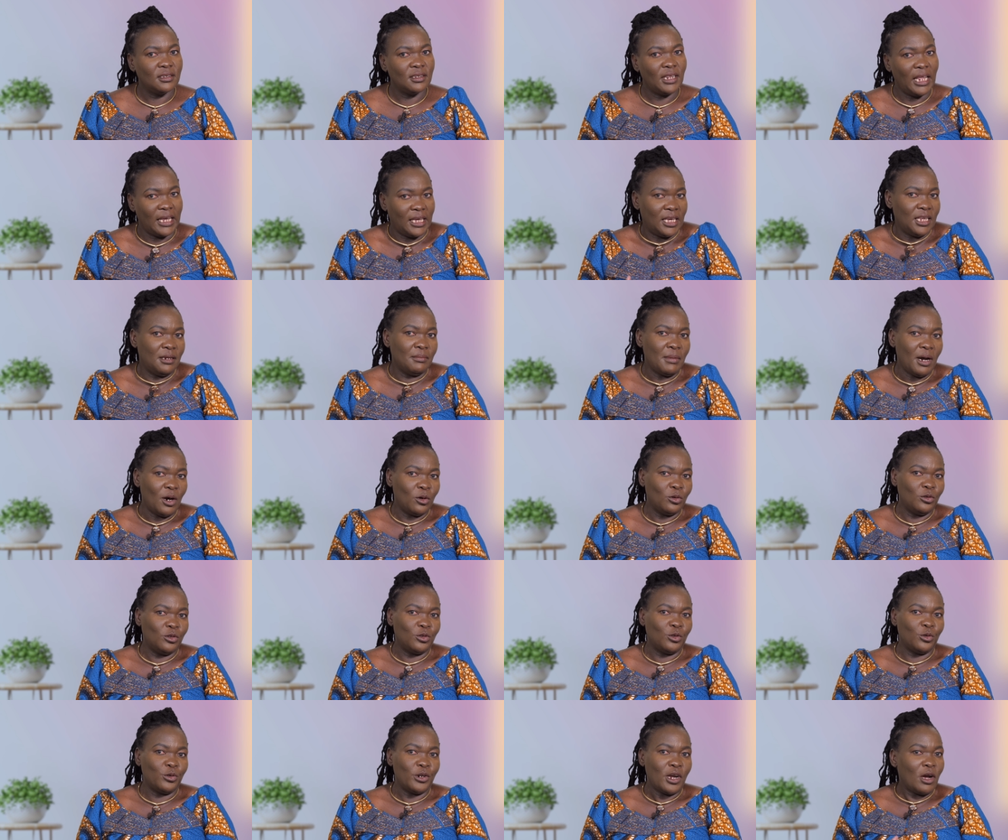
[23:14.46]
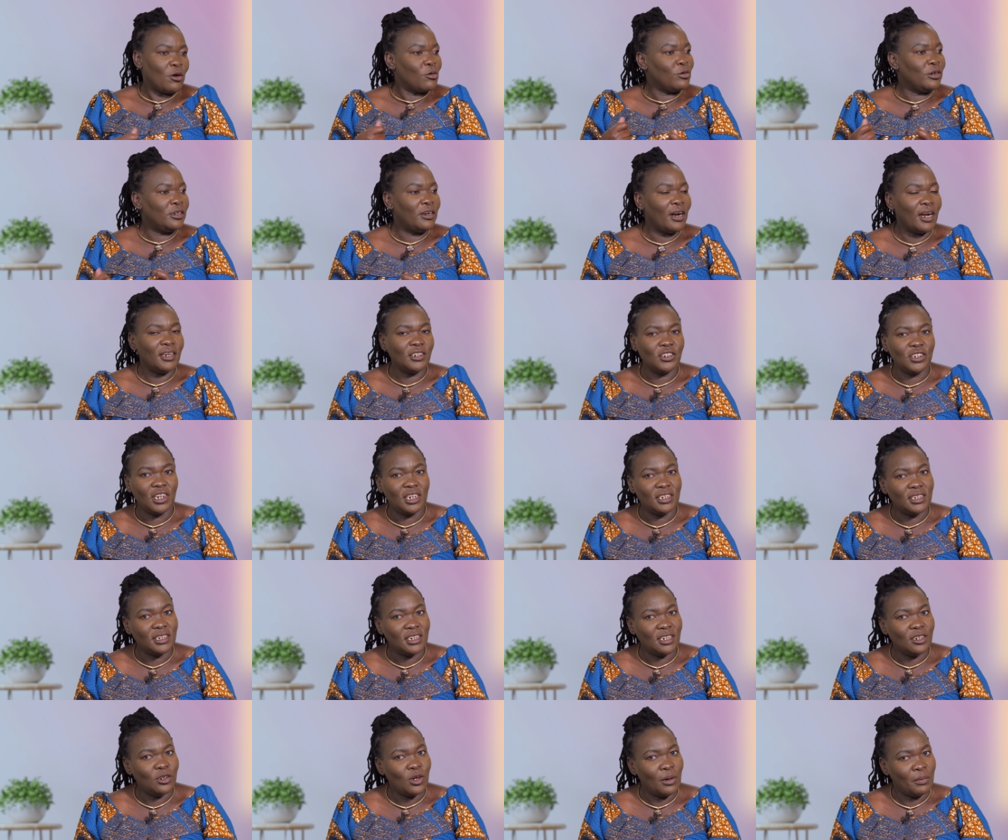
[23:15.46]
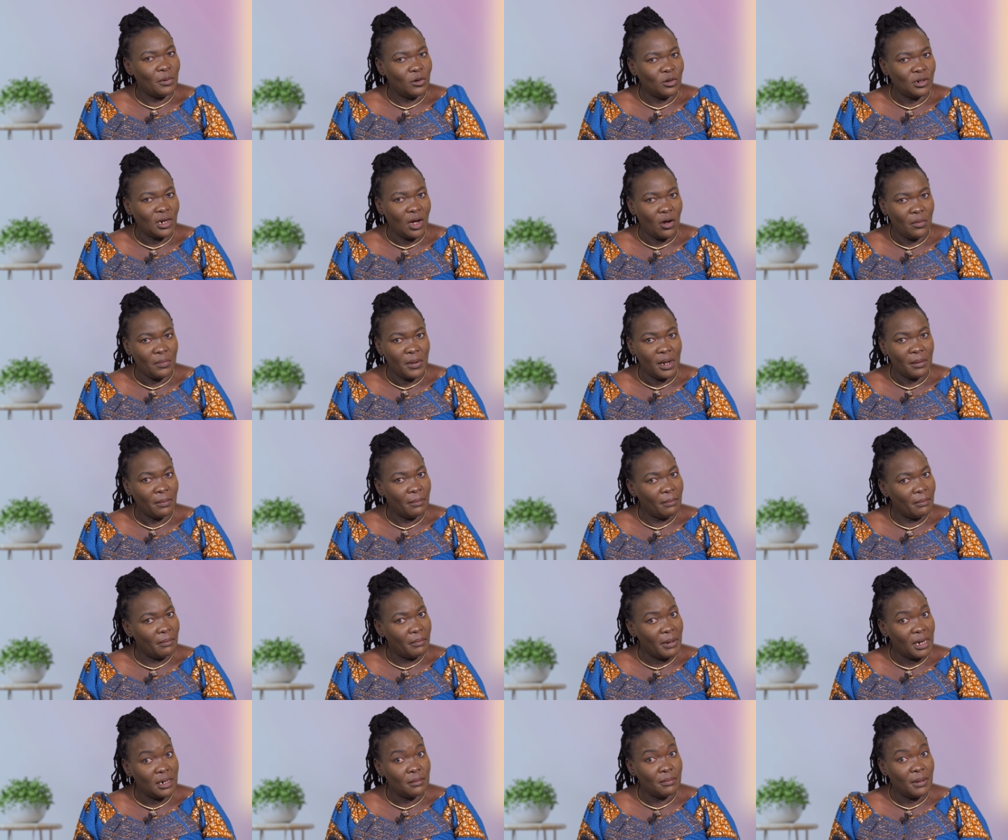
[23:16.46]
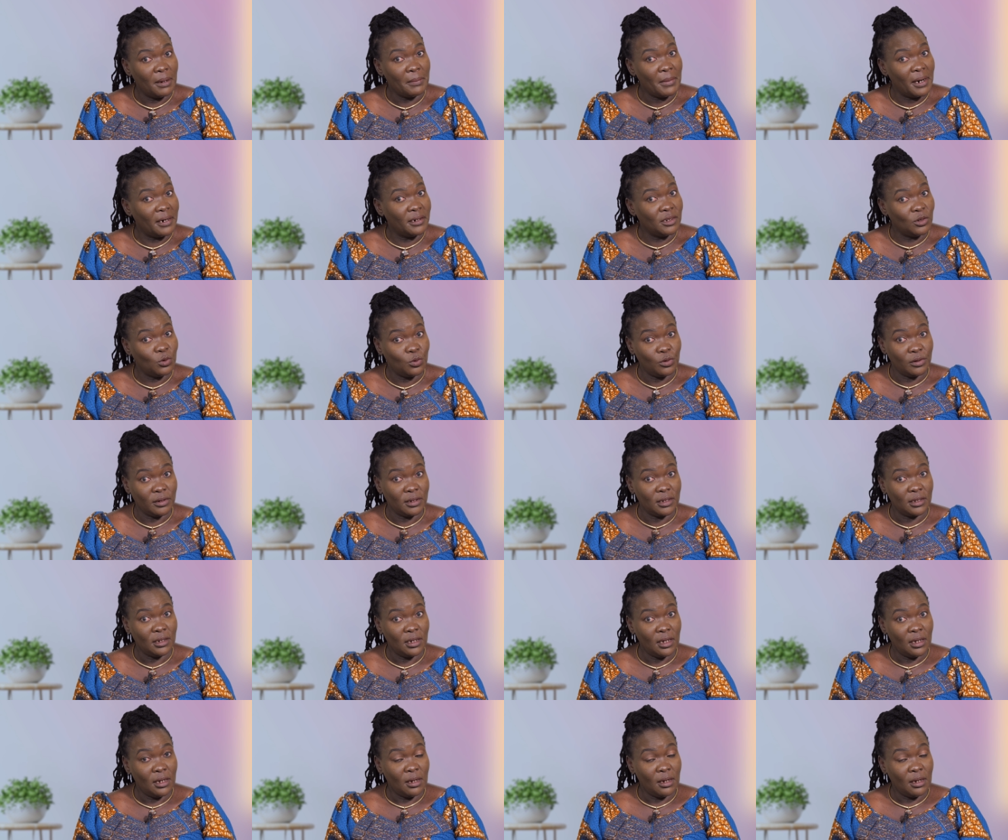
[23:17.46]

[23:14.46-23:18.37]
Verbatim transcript: Like in my own story, I could rush here and tell you about how bad my marriage was.